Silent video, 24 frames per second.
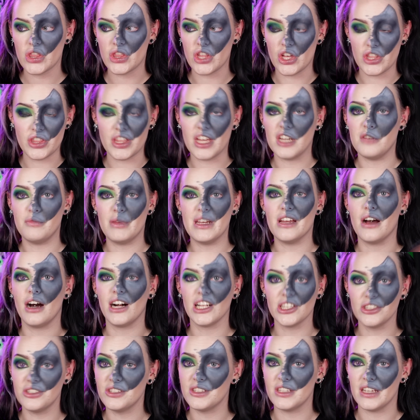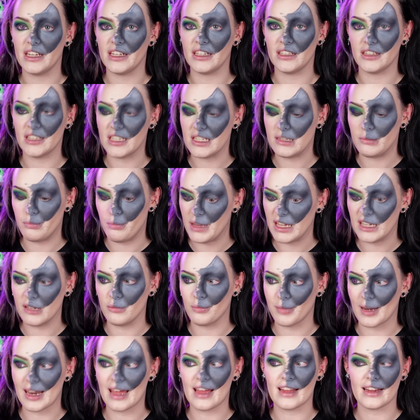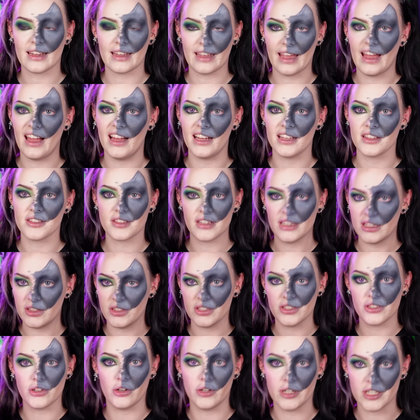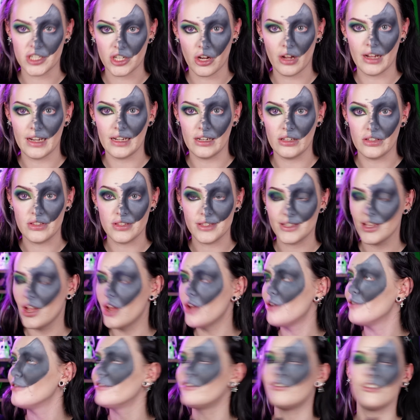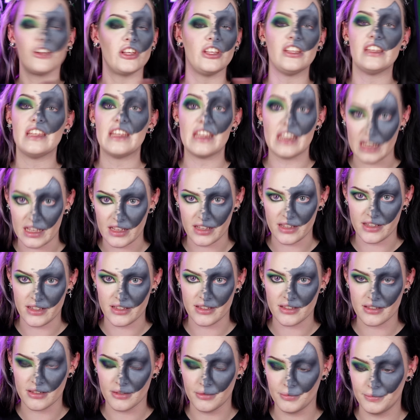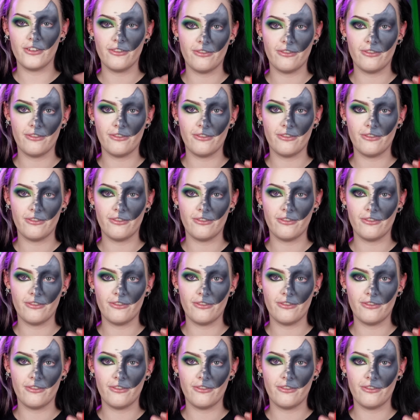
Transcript: that they'd been hunting these big black cats in the Scottish Highlands for years.